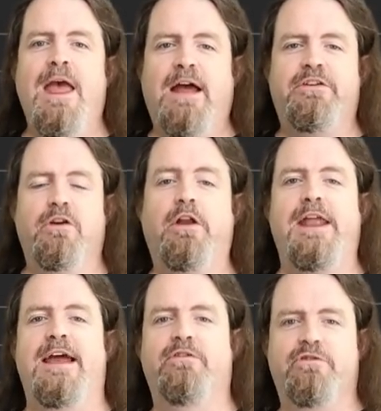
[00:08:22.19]
And not
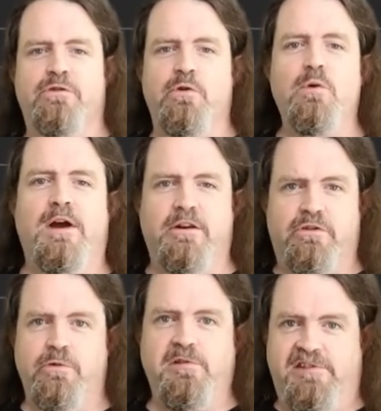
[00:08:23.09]
nan is true, and
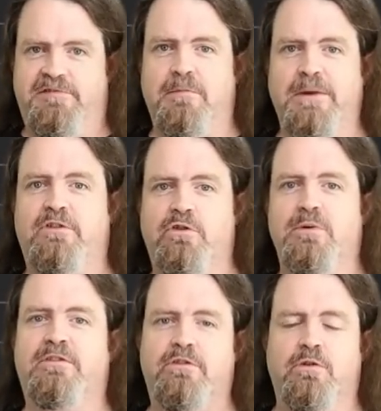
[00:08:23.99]
true shifted by true
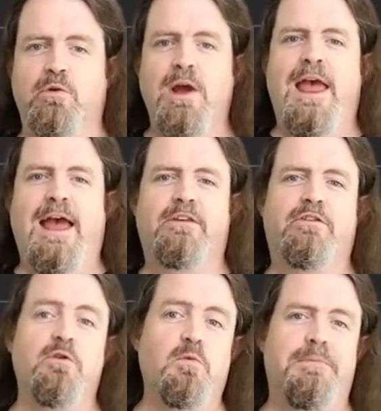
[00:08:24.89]
is 2, and
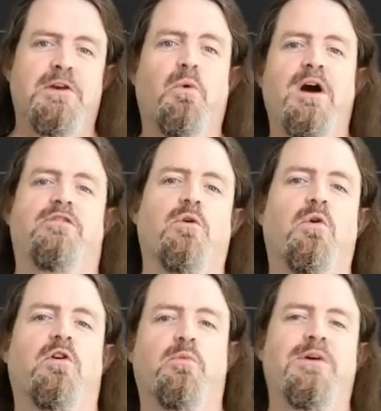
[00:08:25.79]
2 bitwise
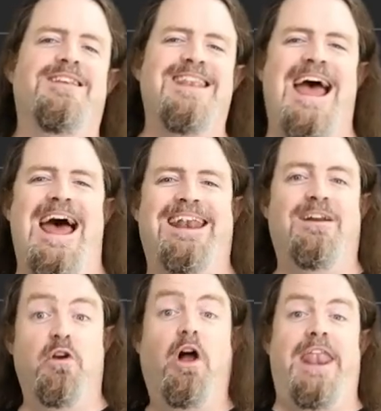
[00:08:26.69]
ORed with nan,
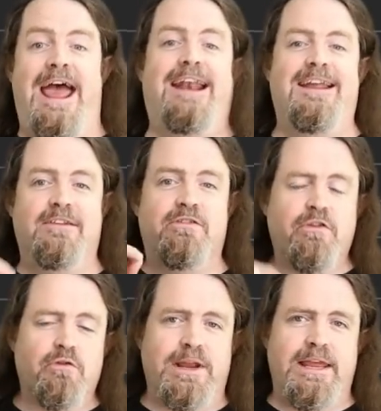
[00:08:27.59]
not nan, is
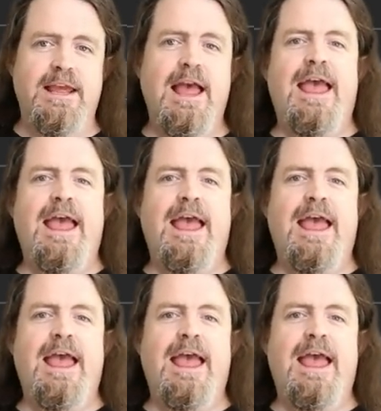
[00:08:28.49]
3.